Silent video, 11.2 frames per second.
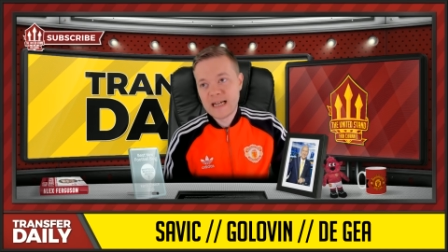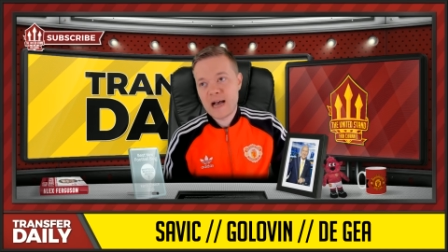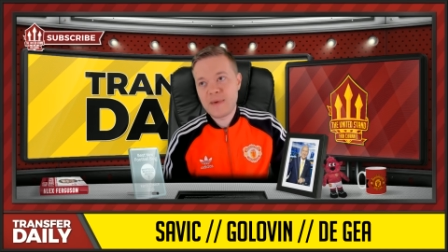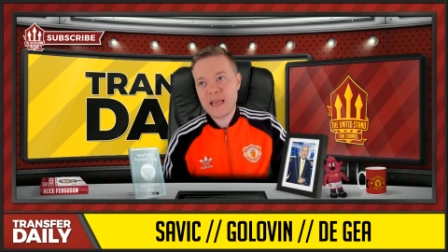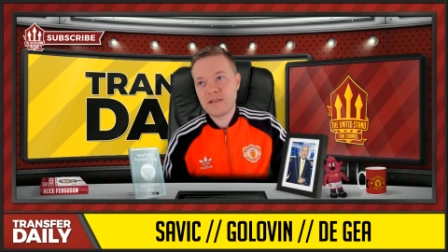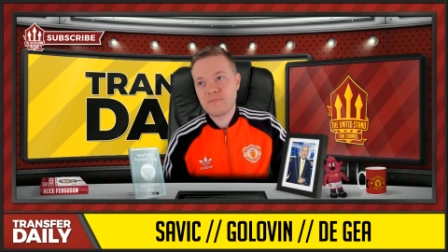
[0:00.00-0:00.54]
I
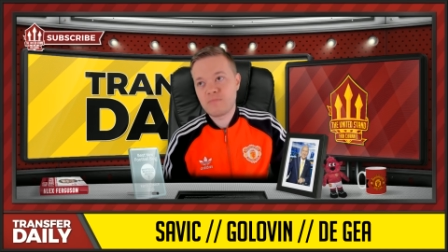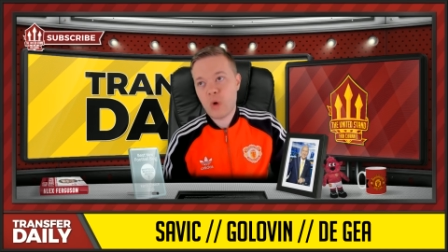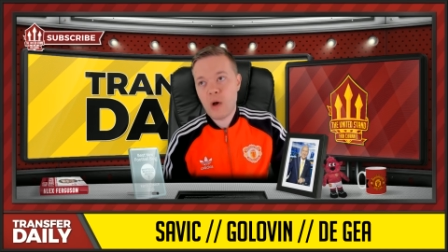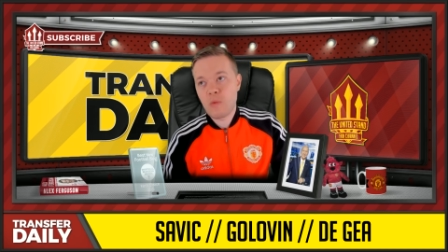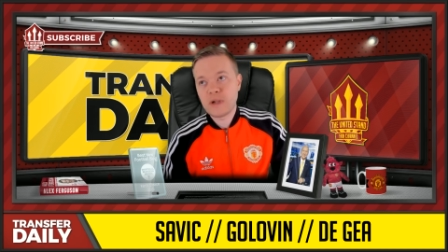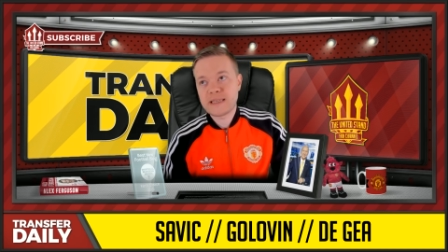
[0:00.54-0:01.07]
mean, what
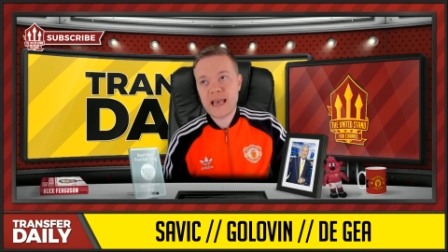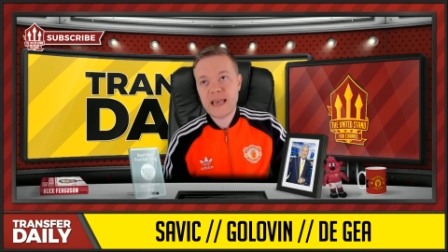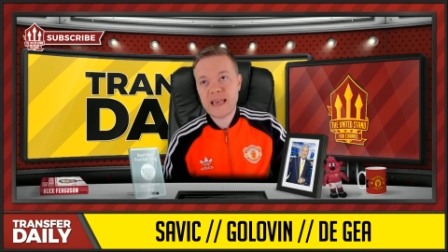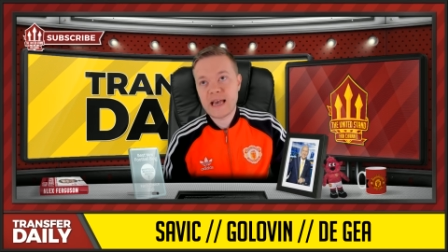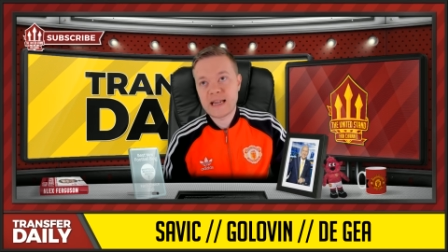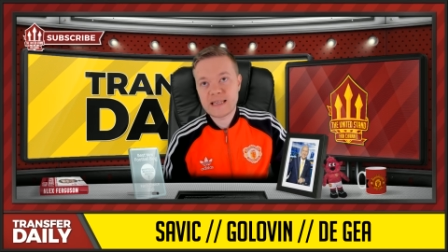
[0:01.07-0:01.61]
I would
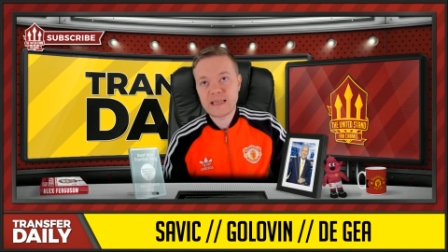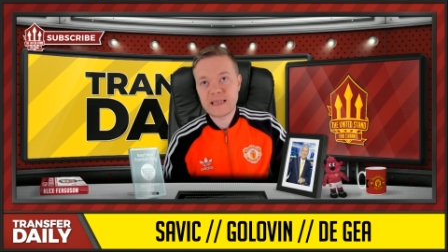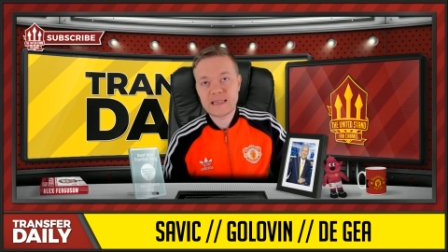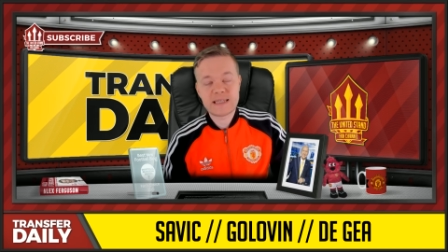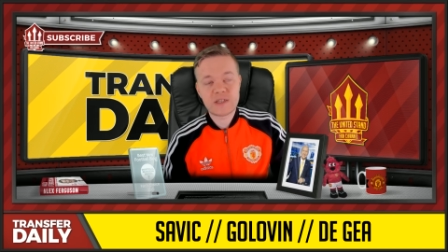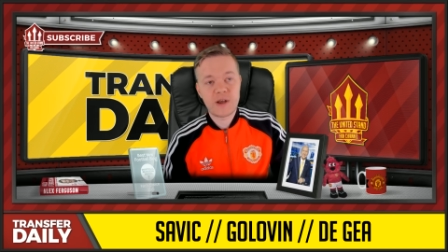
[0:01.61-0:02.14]
say, and I said this
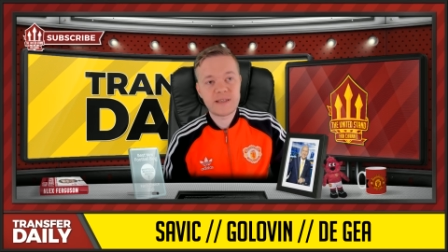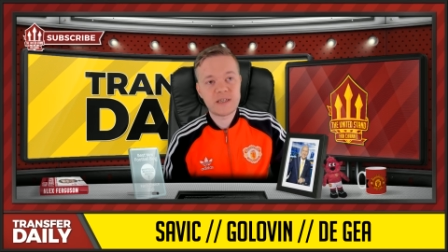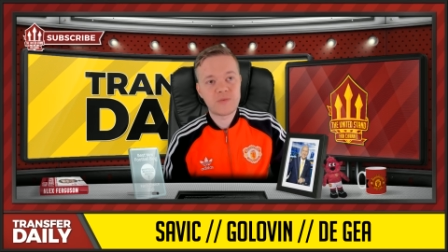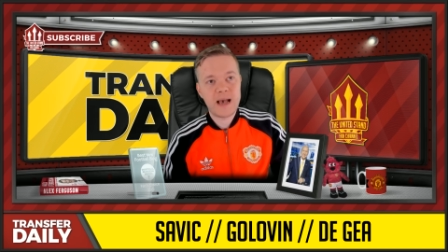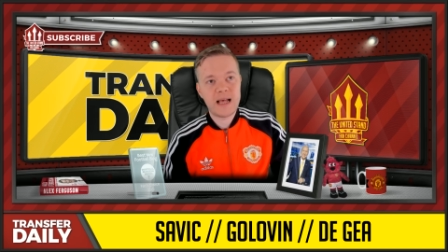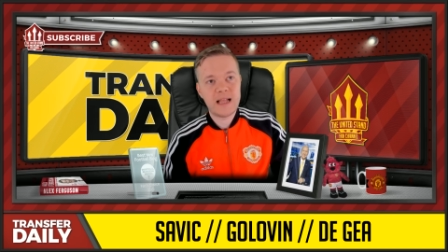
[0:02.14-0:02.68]
last night as
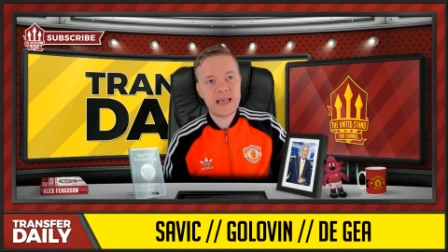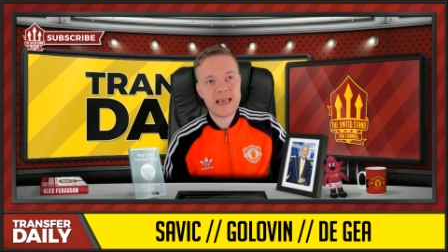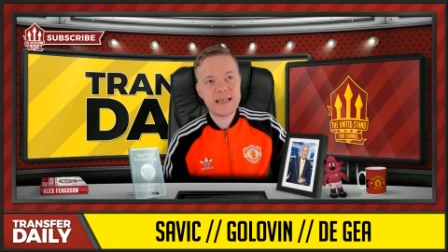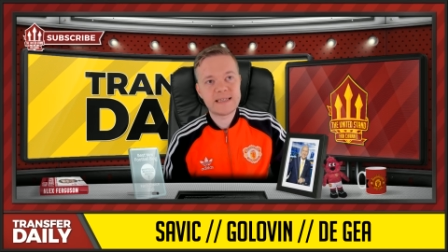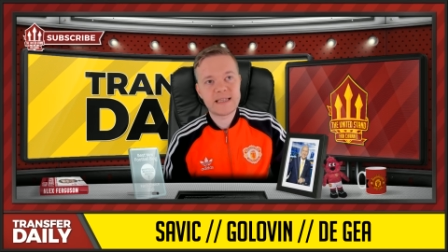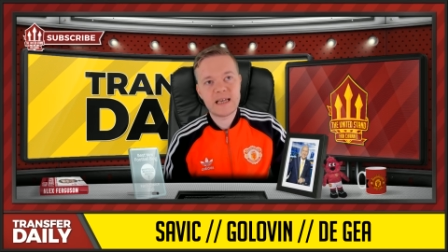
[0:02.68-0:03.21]
well,
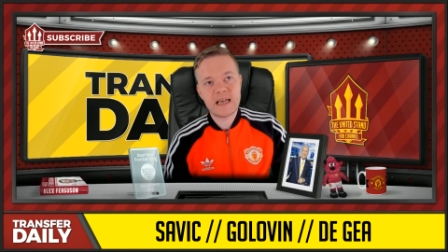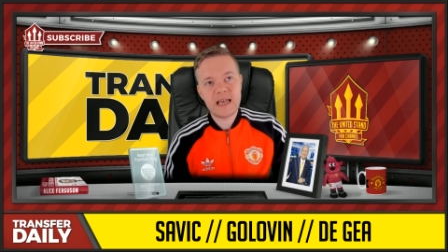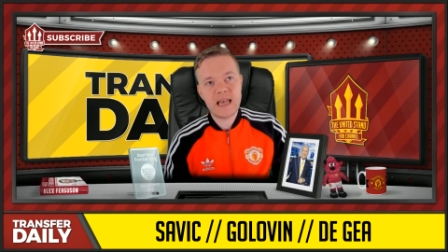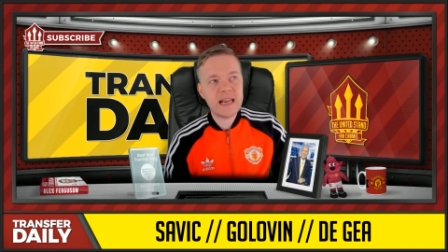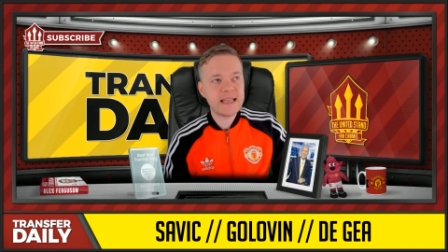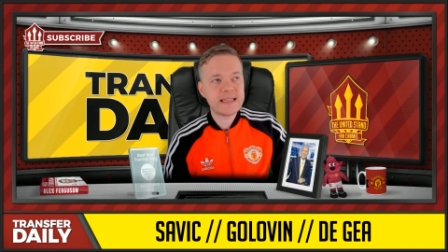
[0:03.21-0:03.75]
is that
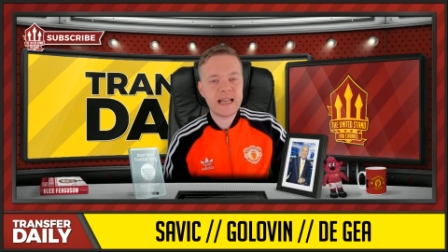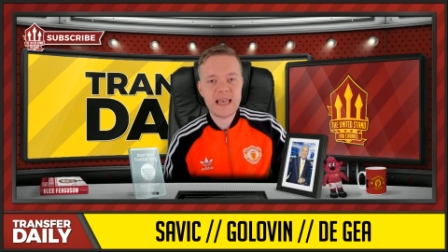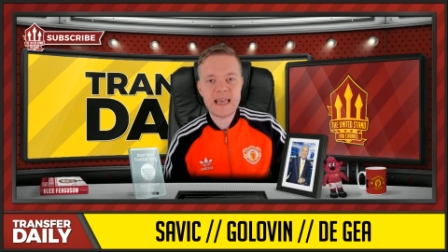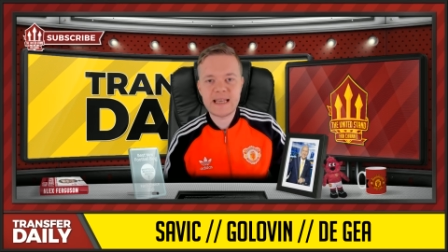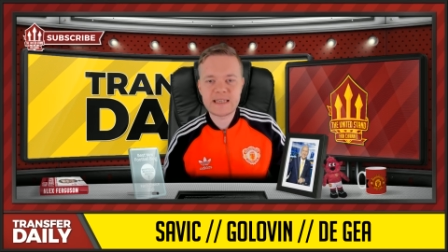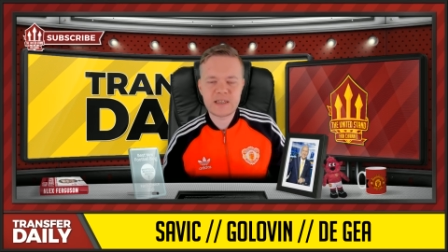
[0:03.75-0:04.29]
in
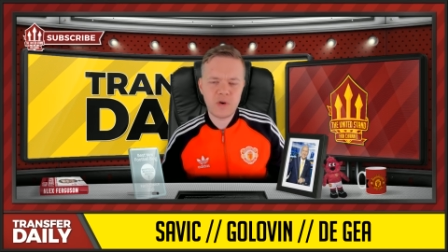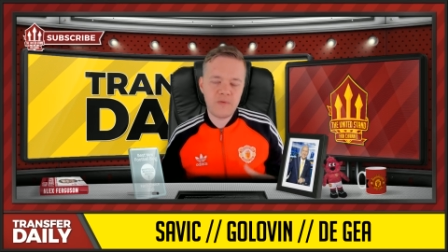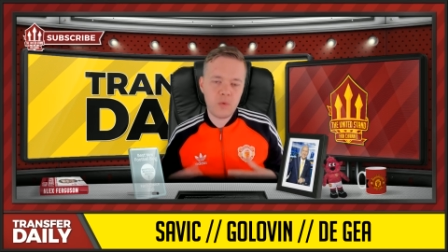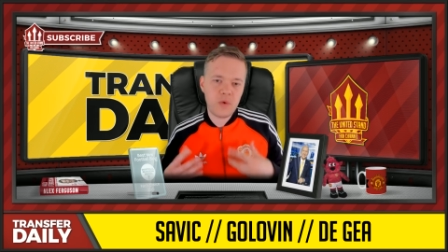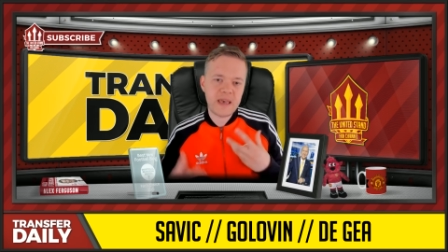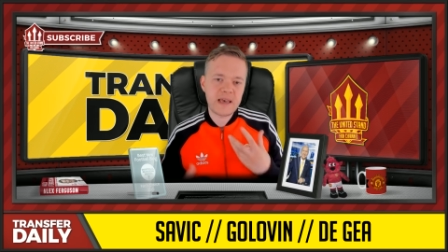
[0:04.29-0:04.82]
Italy it's a sort of a
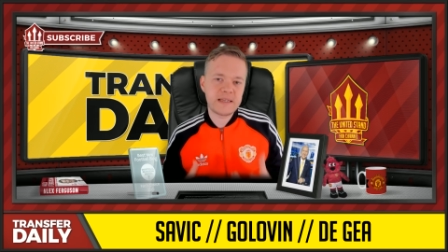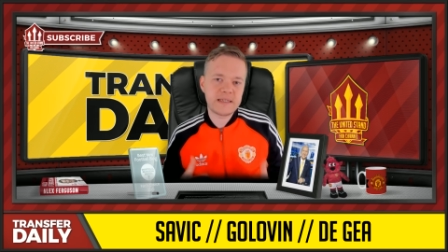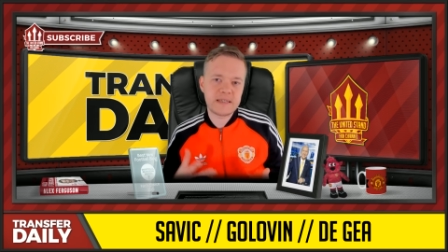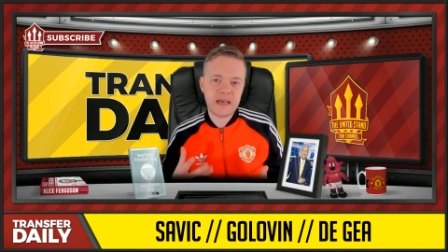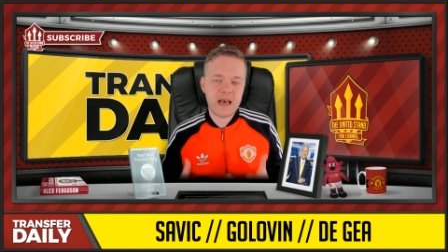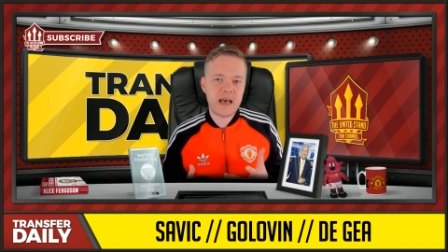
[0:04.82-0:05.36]
weird,
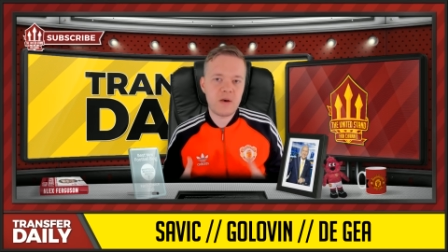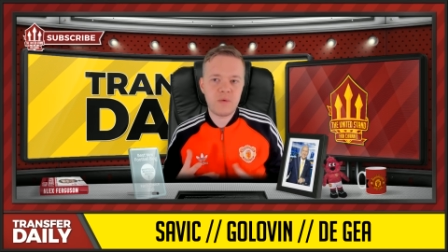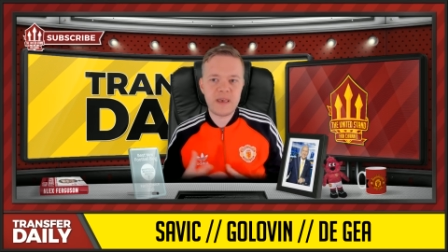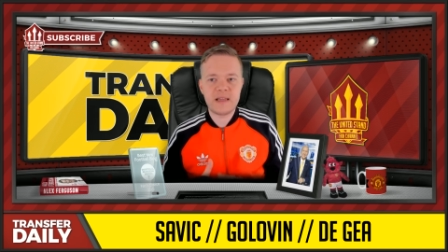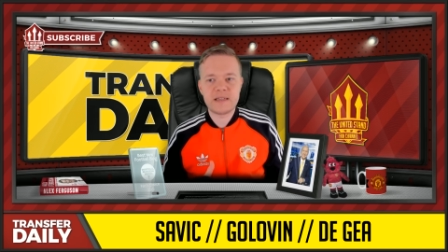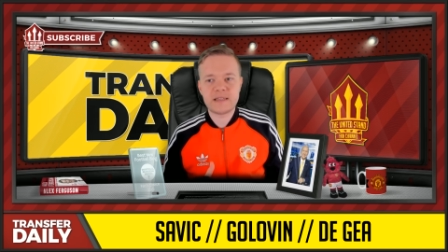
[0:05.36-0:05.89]
uh,
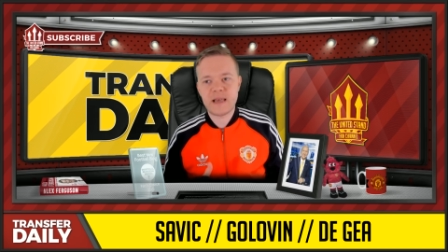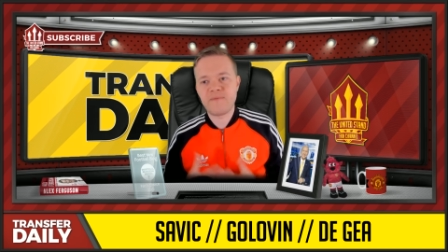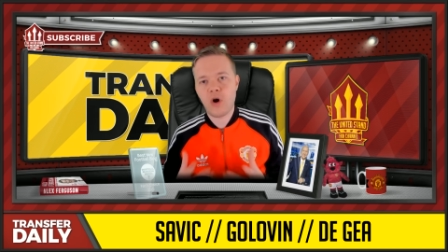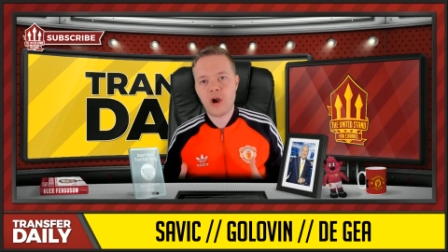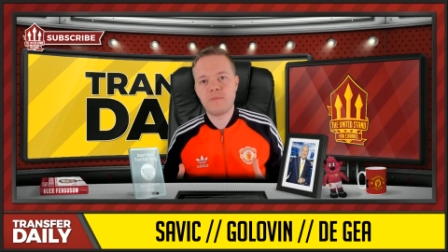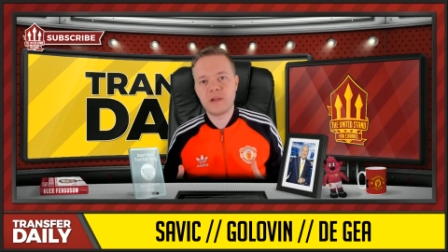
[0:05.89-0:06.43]
weird
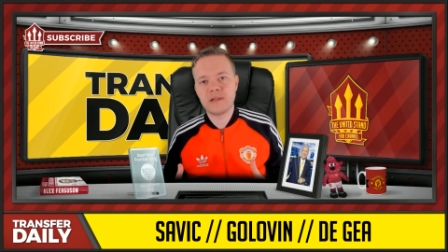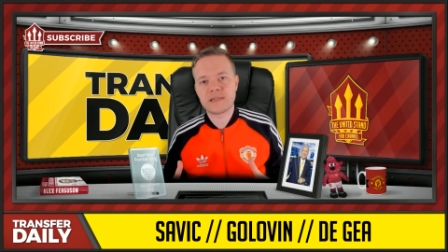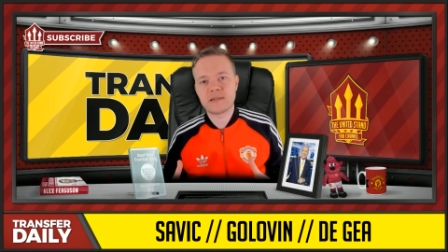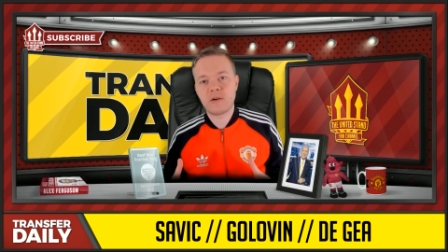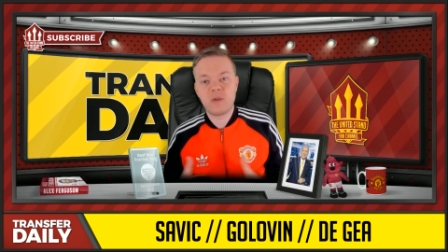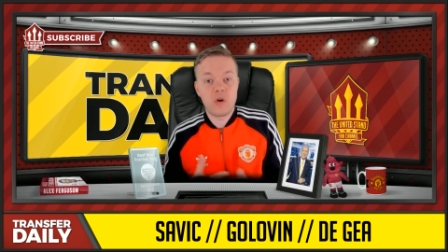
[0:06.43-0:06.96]

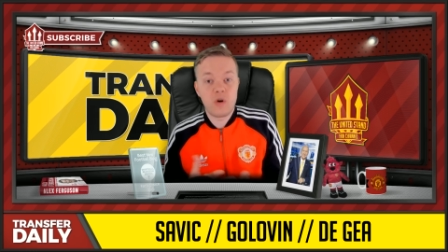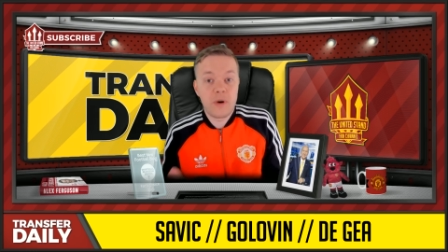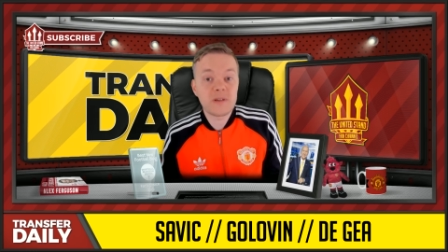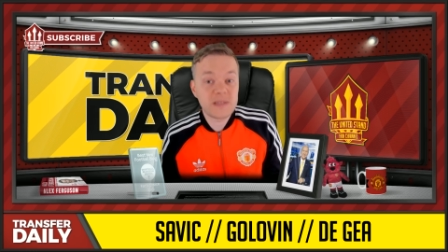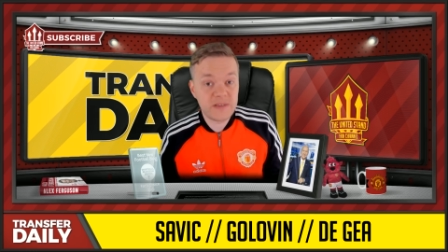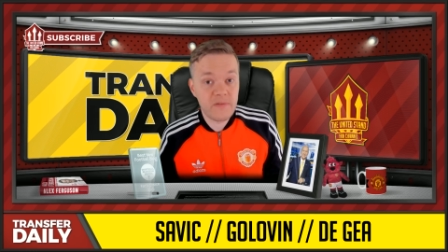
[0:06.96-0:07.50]
environment or, or a
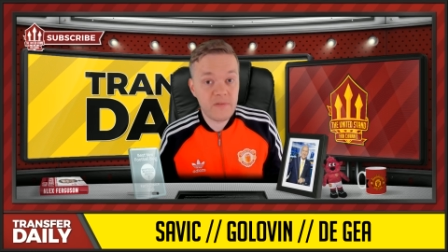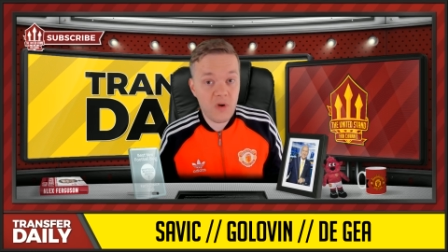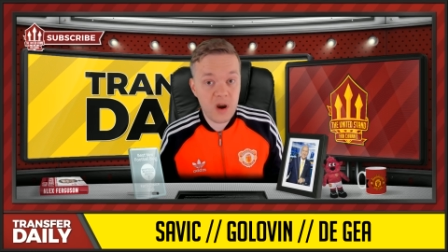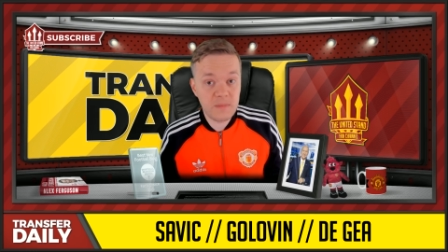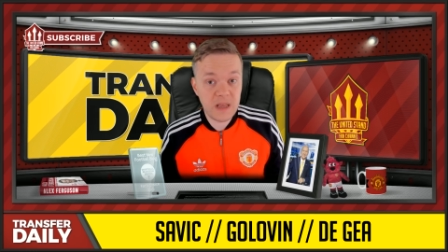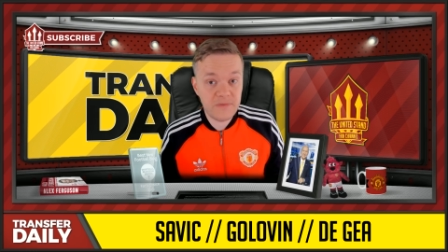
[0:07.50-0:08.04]
positive
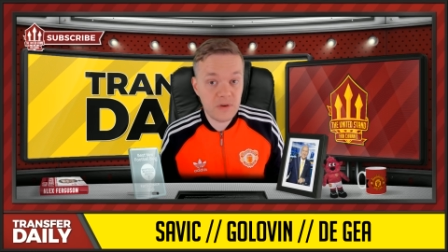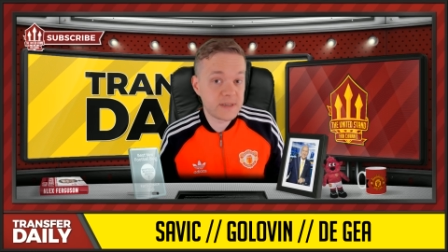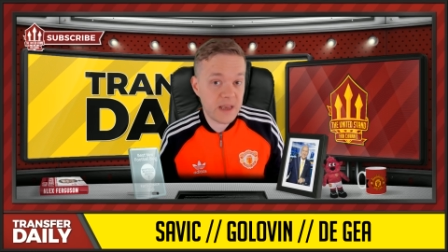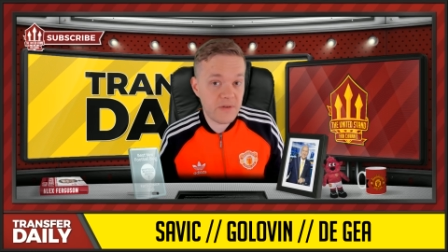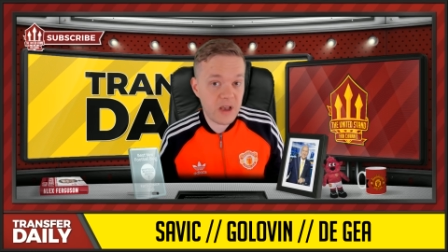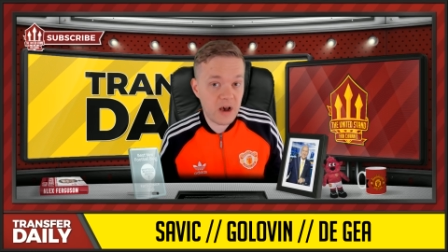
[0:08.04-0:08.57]
environment if you're a
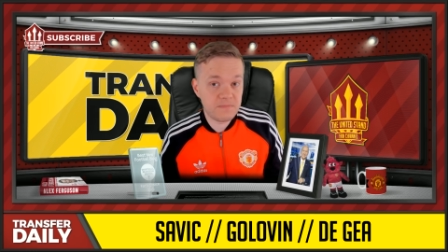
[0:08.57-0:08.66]
Serie A